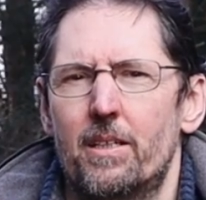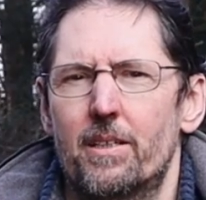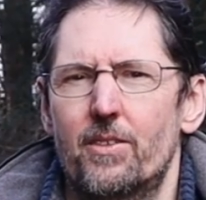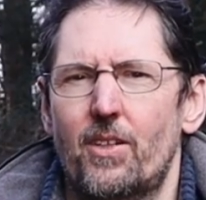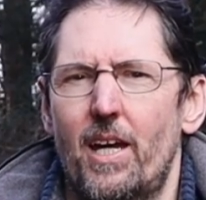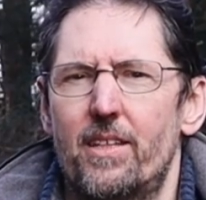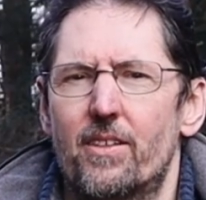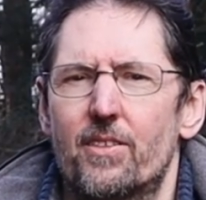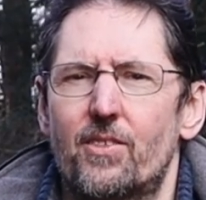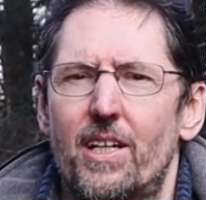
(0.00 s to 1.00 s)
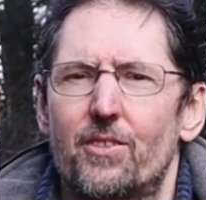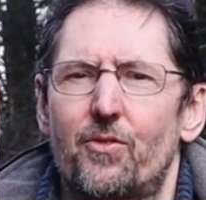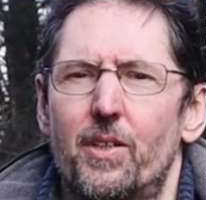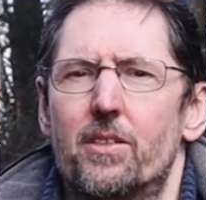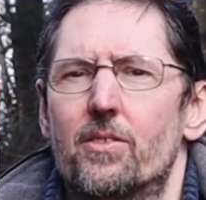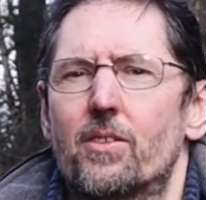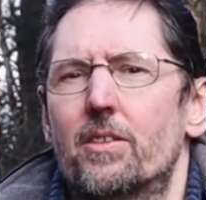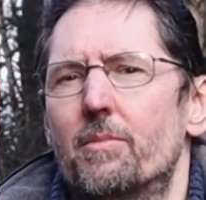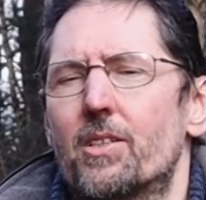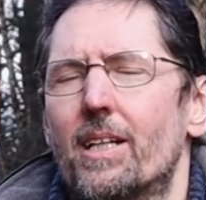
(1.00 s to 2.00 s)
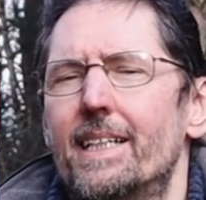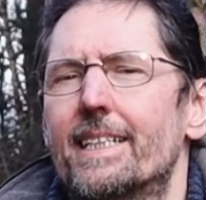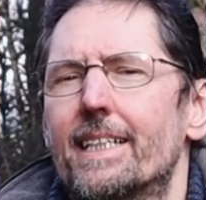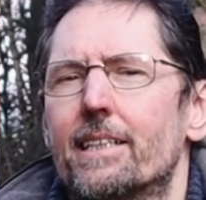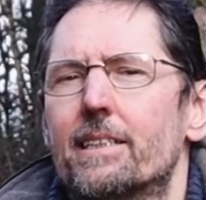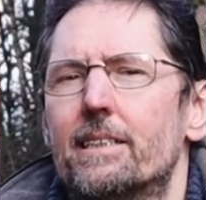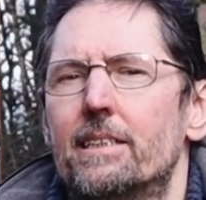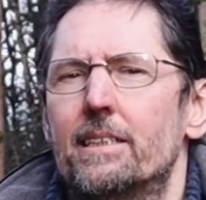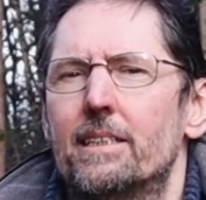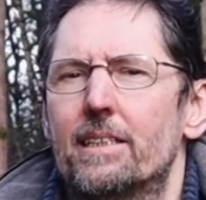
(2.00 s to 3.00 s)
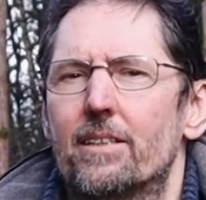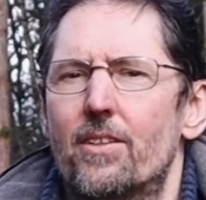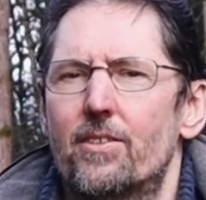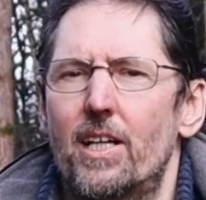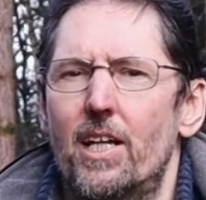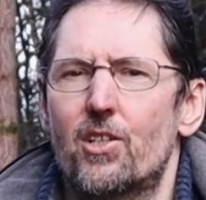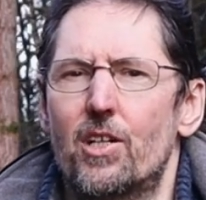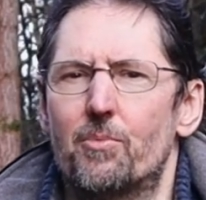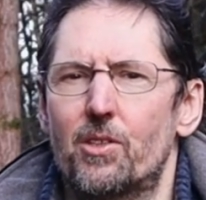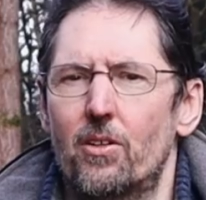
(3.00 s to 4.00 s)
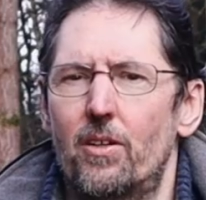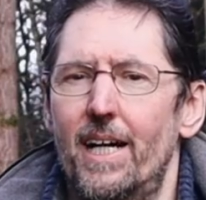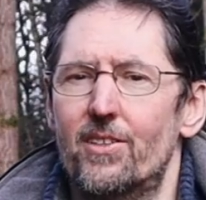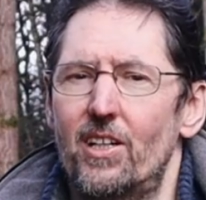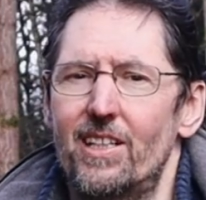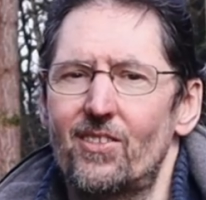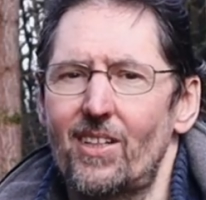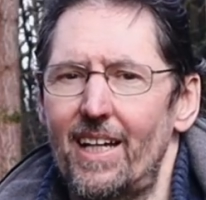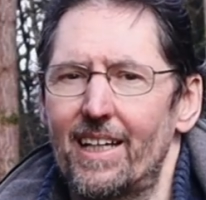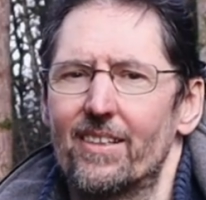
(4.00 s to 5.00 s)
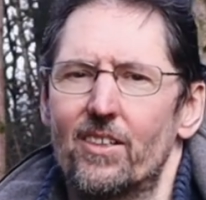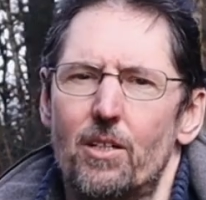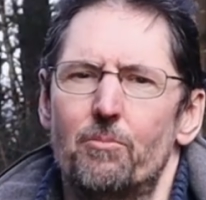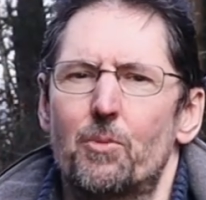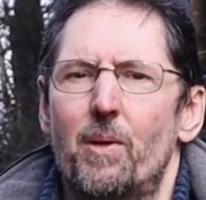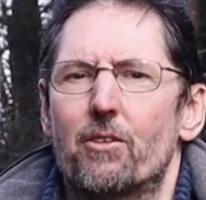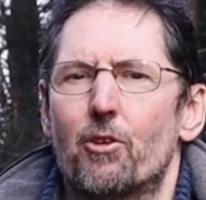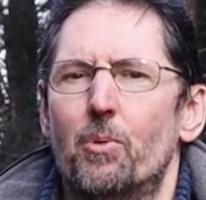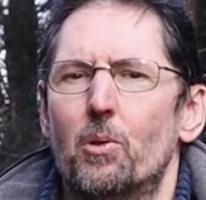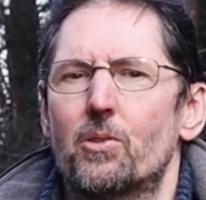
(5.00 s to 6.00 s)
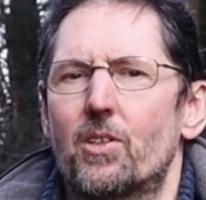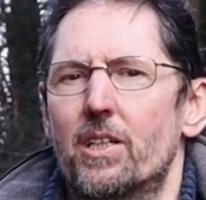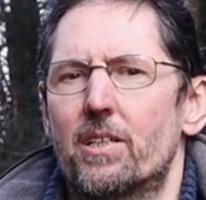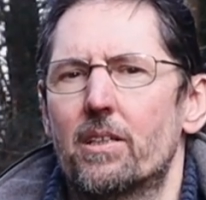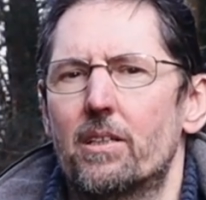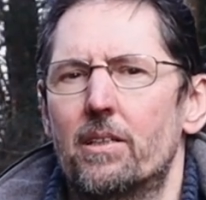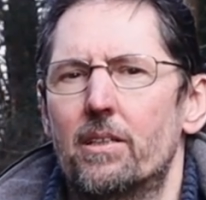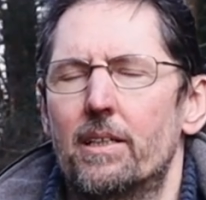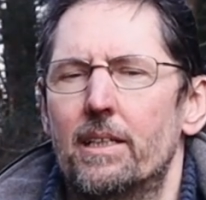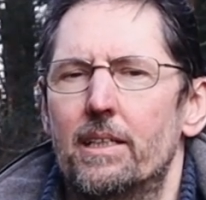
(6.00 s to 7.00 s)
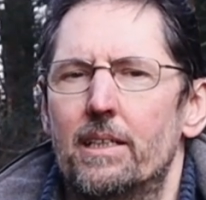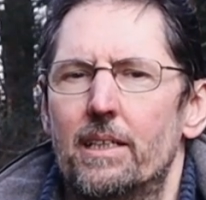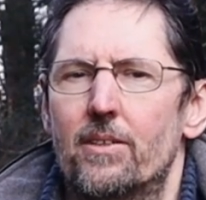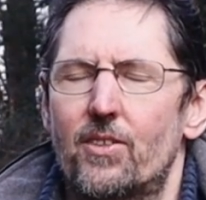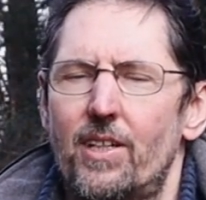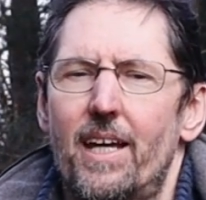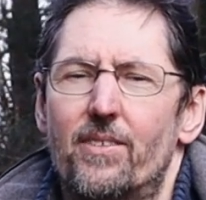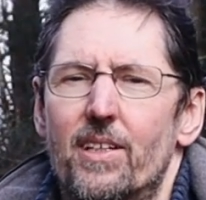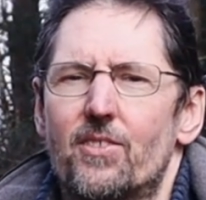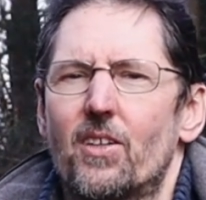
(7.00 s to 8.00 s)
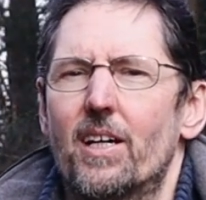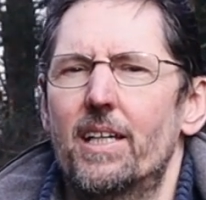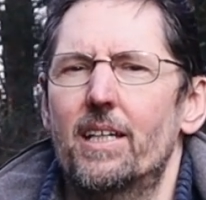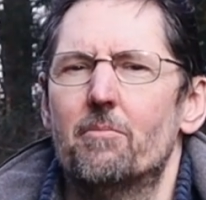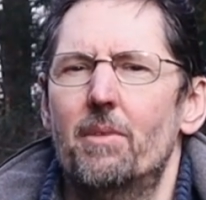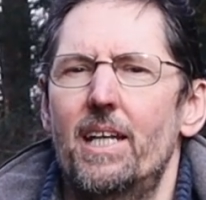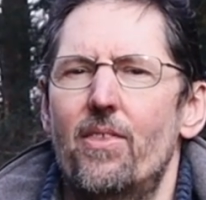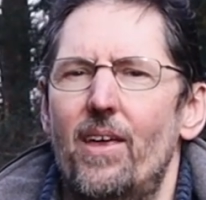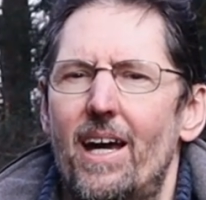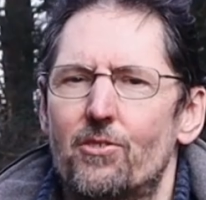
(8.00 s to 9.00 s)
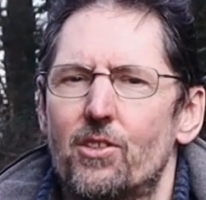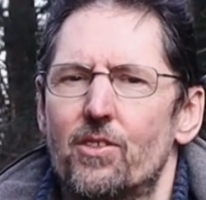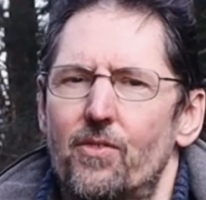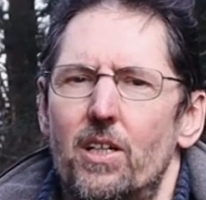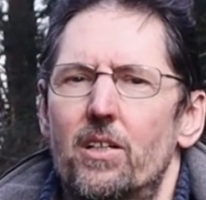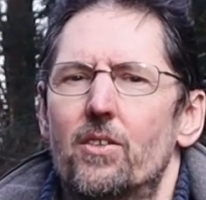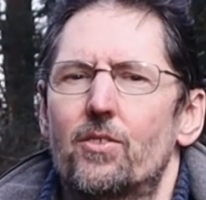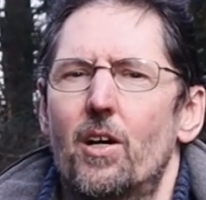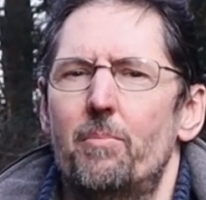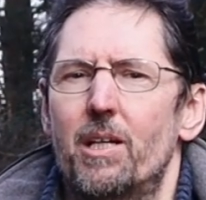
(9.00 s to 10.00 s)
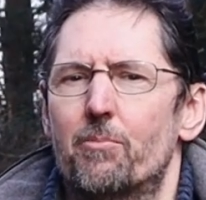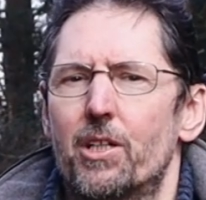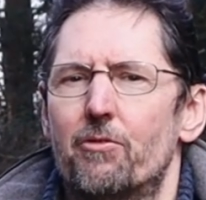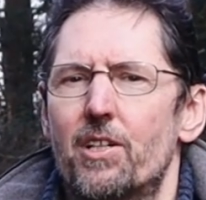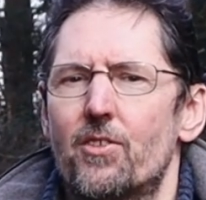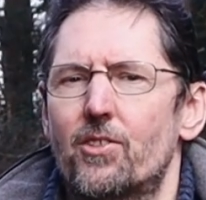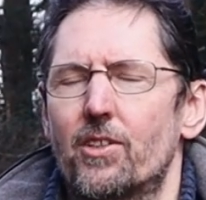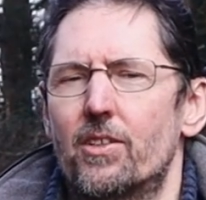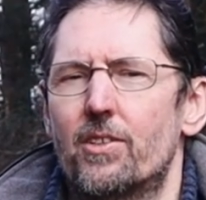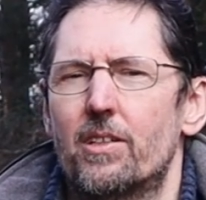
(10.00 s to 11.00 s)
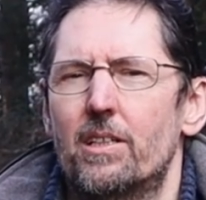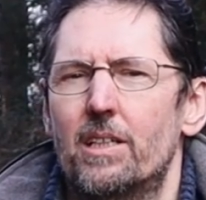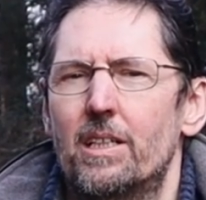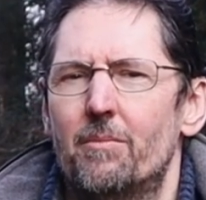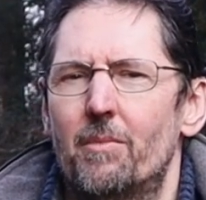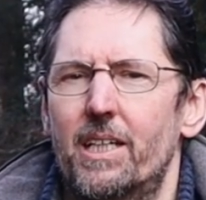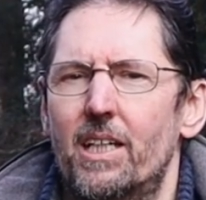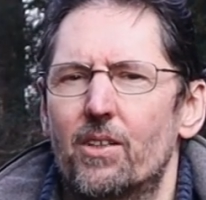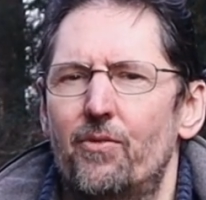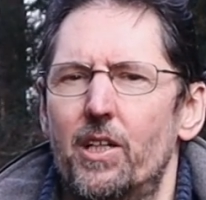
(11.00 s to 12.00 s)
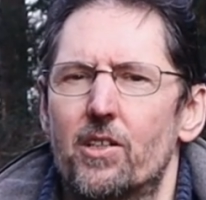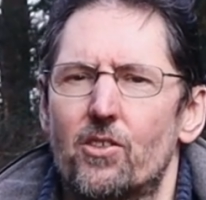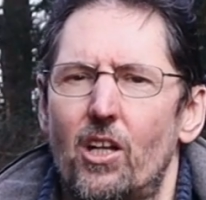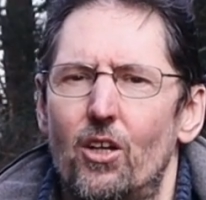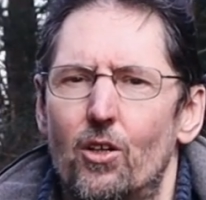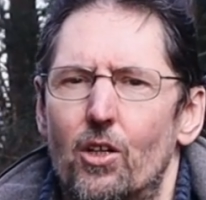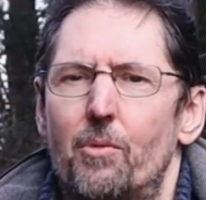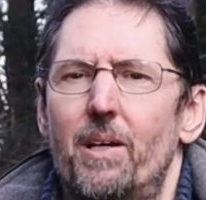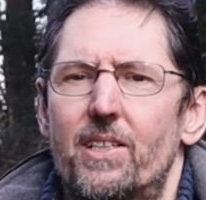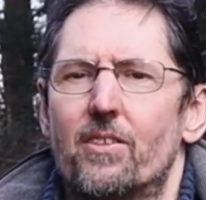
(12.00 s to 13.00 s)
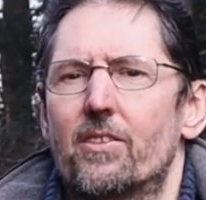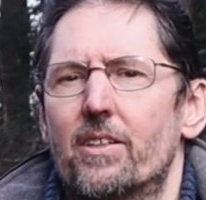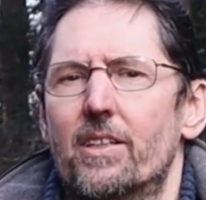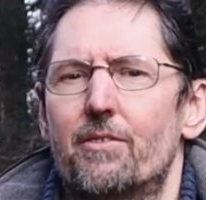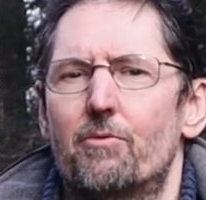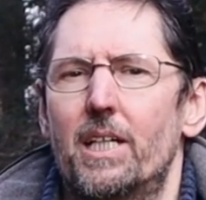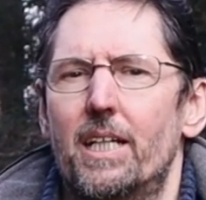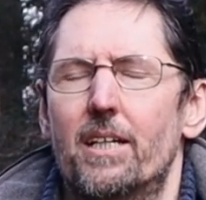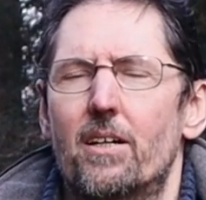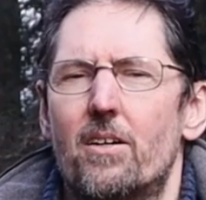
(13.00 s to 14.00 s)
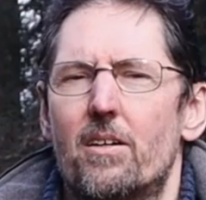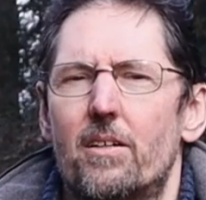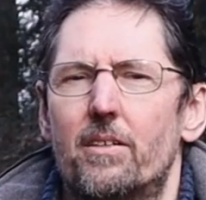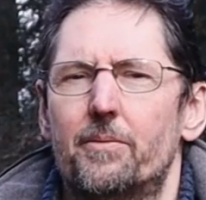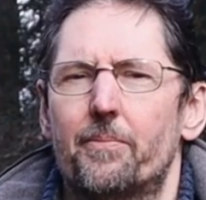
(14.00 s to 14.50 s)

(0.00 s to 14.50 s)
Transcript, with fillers: They say that the sales figures are misleading, that the dealerships are not actually selling the numbers being reported. Instead, they say, many thousands of cars are being pre-registered, making the figures look better than they really are.